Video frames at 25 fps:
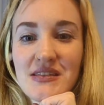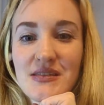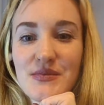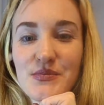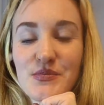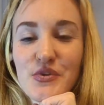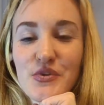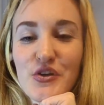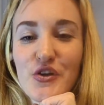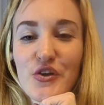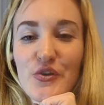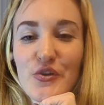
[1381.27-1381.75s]

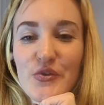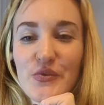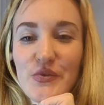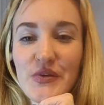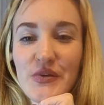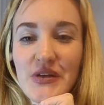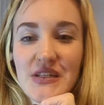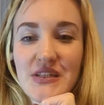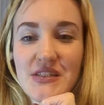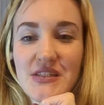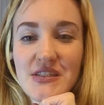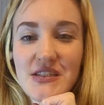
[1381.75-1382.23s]

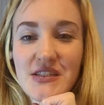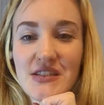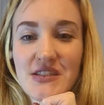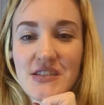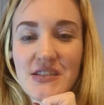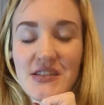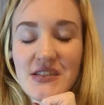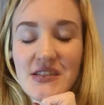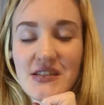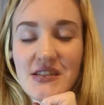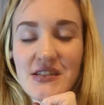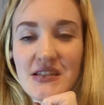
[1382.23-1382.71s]
Porridge,
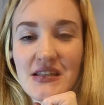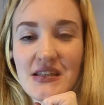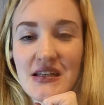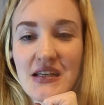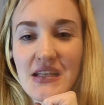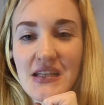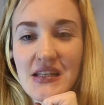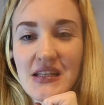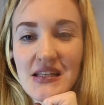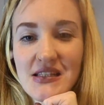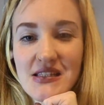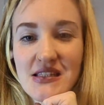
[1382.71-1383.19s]

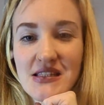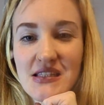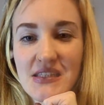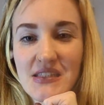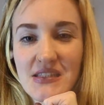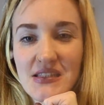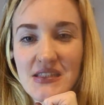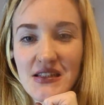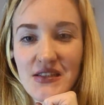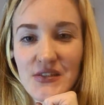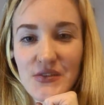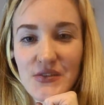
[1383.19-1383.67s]
Alexander,
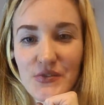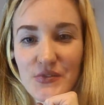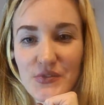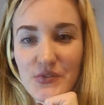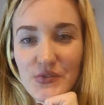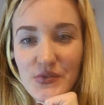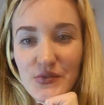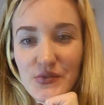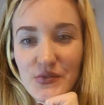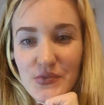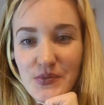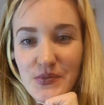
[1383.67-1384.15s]
you have to
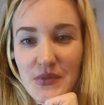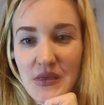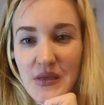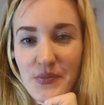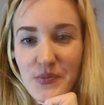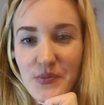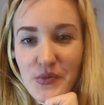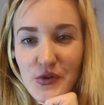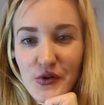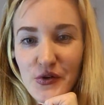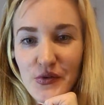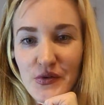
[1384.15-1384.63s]
make
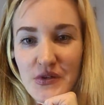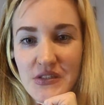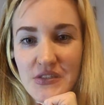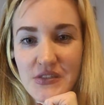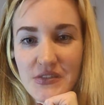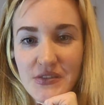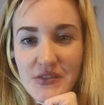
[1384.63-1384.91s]
porridge.